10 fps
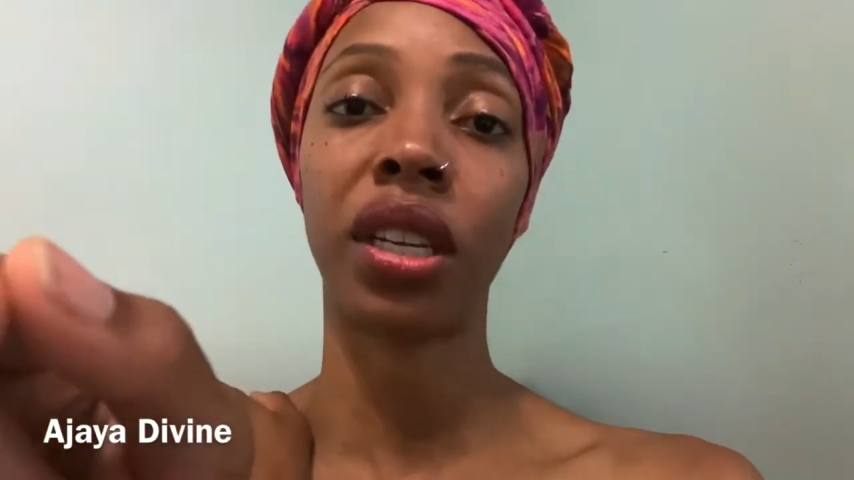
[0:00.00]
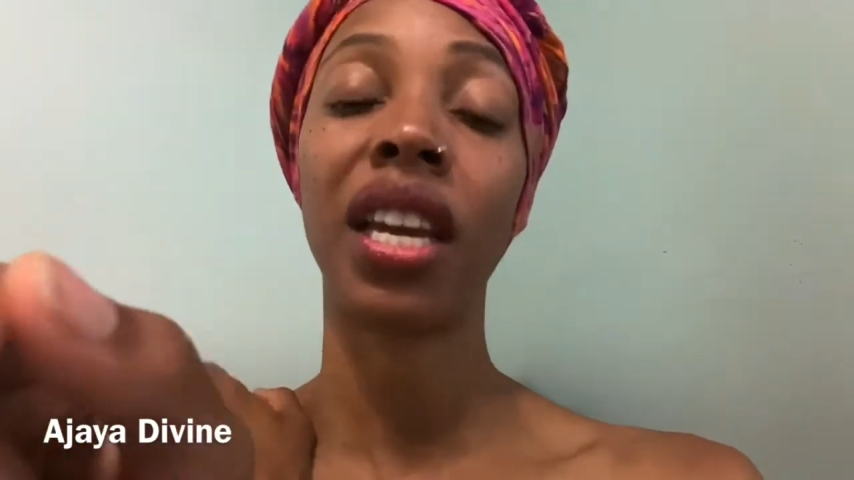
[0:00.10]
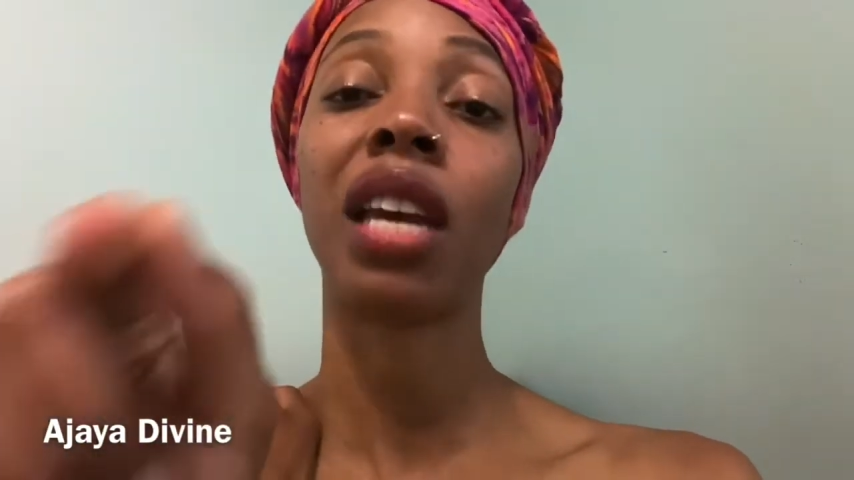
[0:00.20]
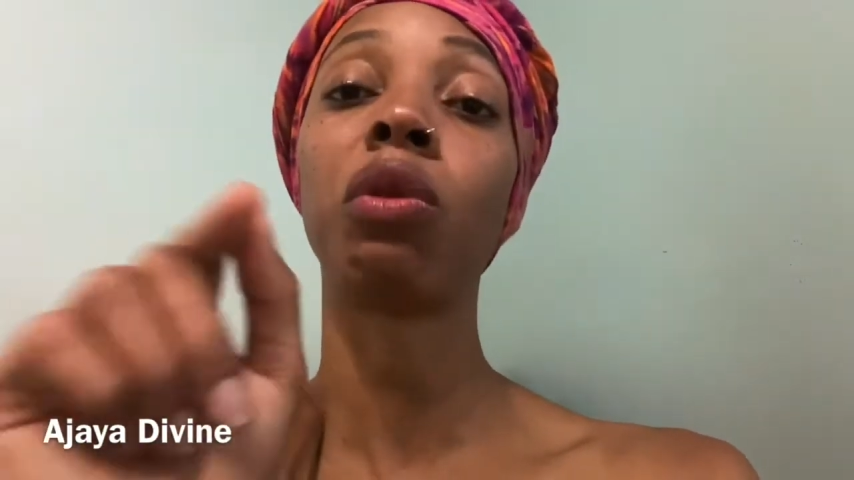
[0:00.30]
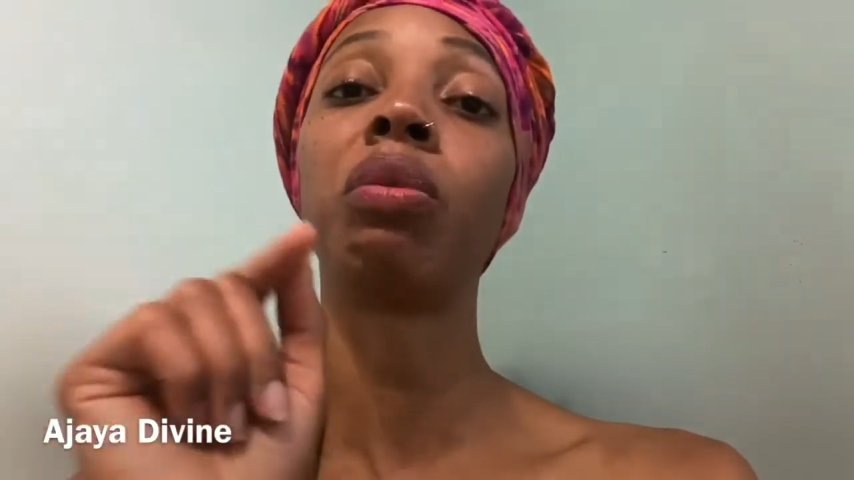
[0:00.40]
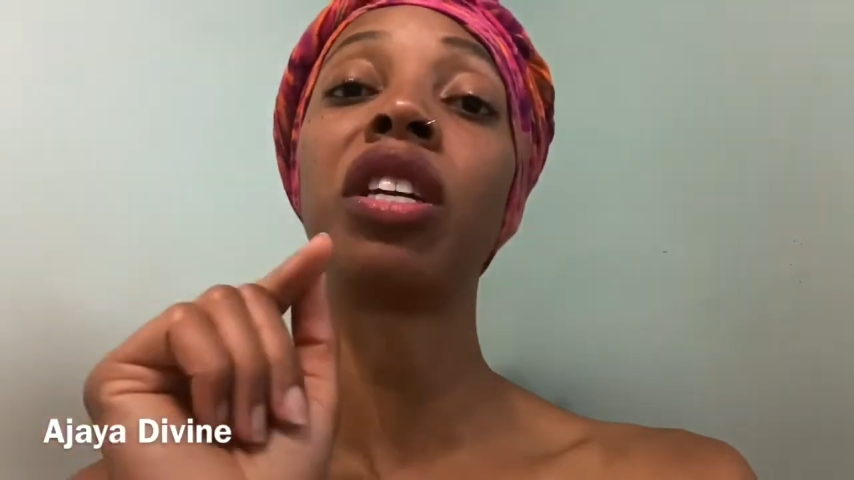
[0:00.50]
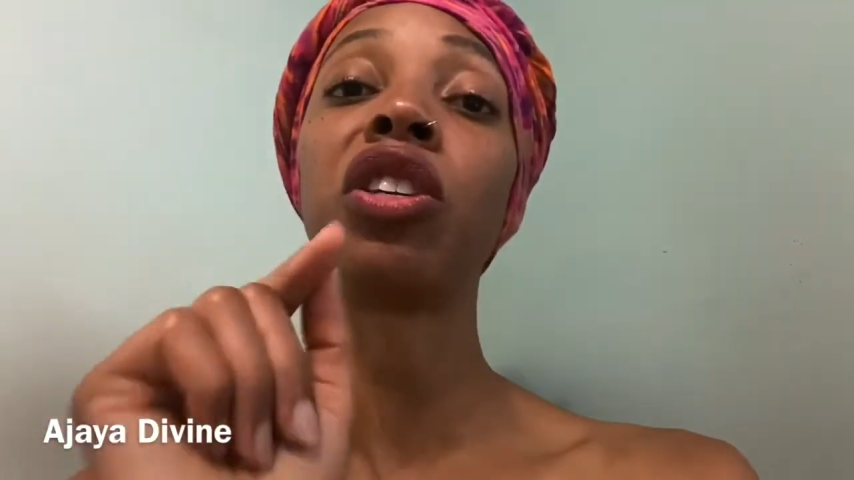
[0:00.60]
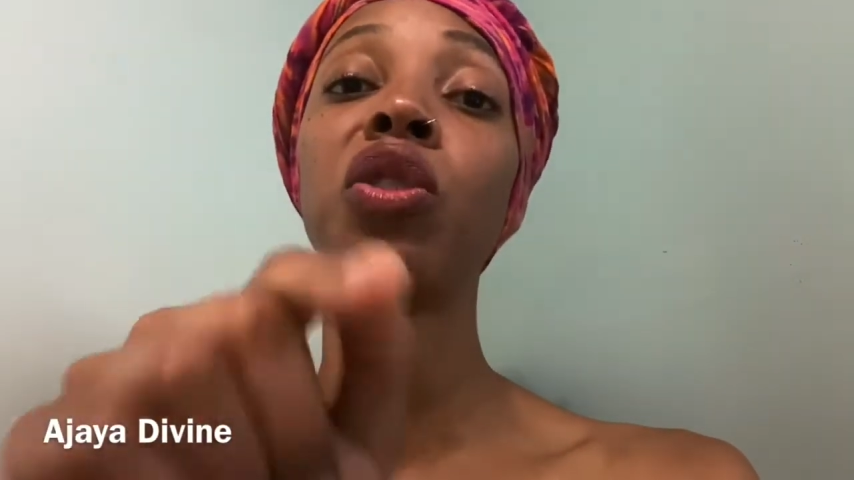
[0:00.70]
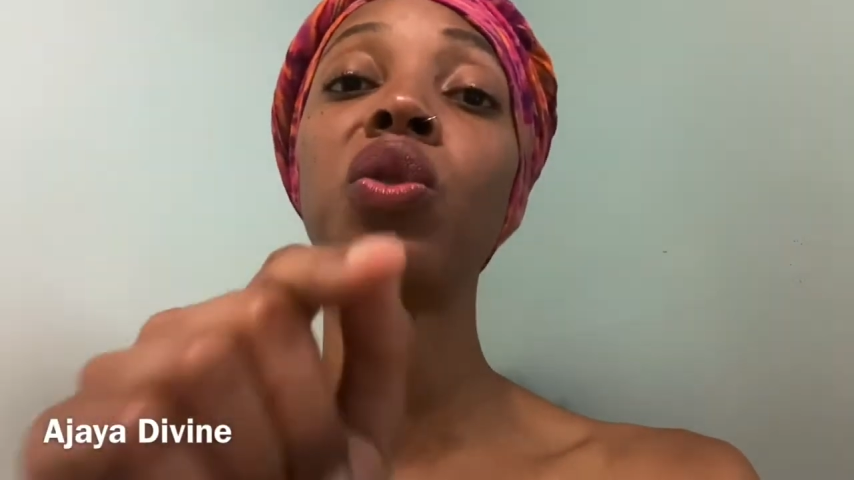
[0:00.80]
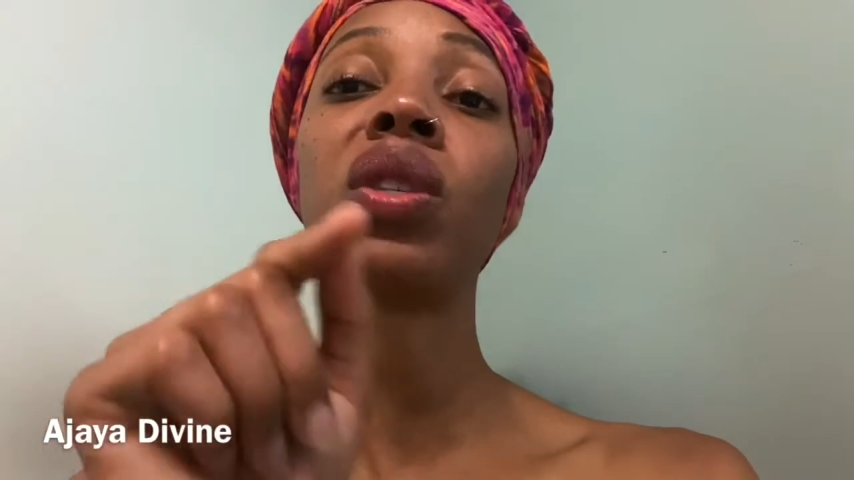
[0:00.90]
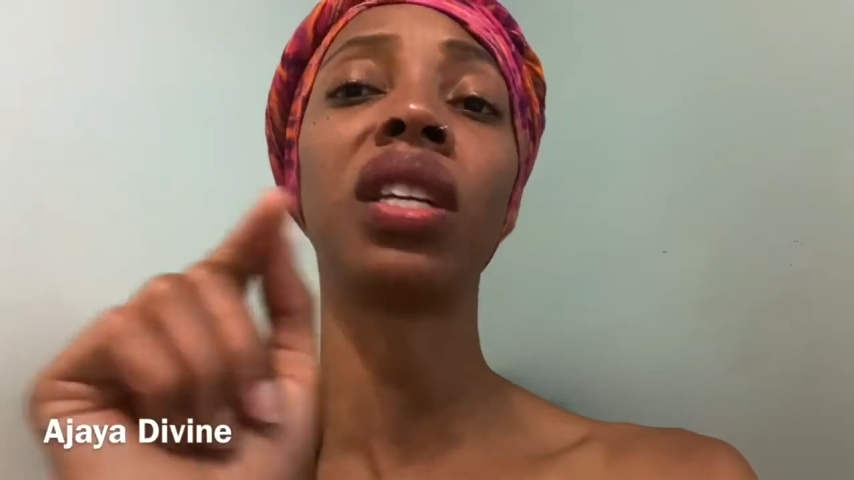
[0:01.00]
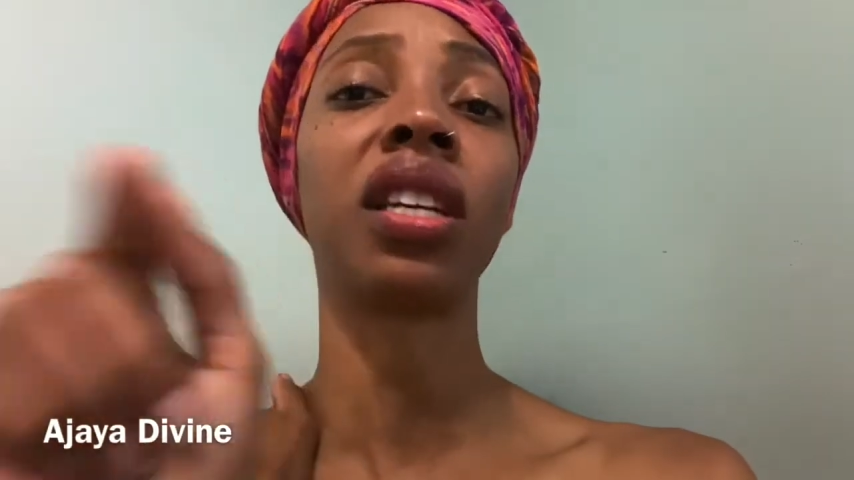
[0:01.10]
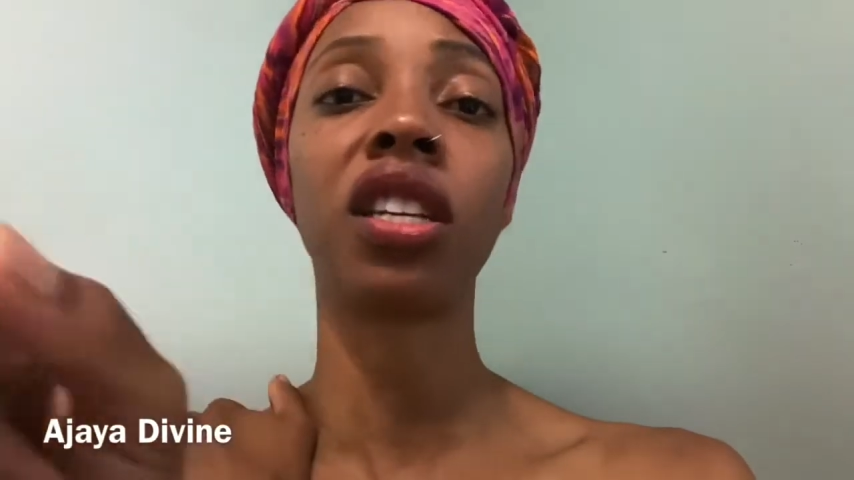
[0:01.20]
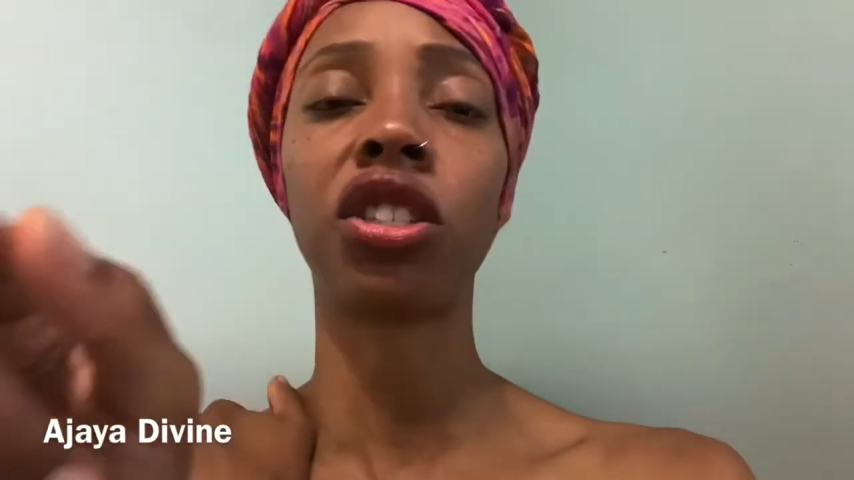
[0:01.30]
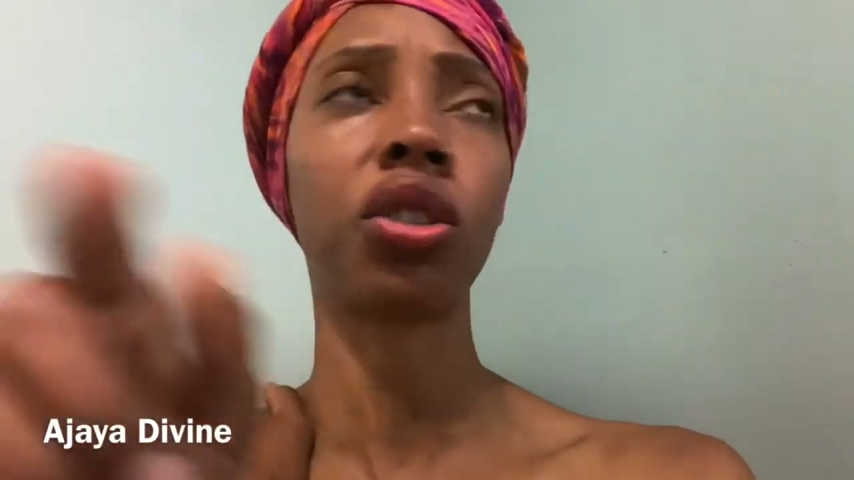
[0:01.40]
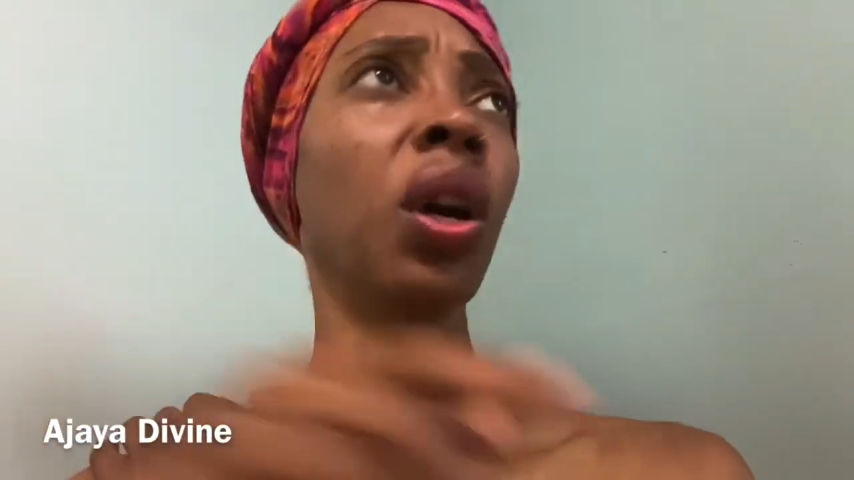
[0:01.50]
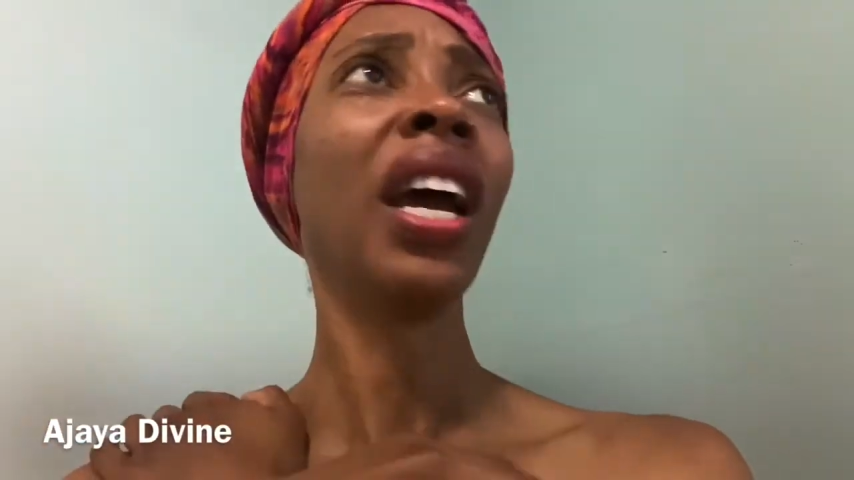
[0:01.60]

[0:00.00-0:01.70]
It will be used against you.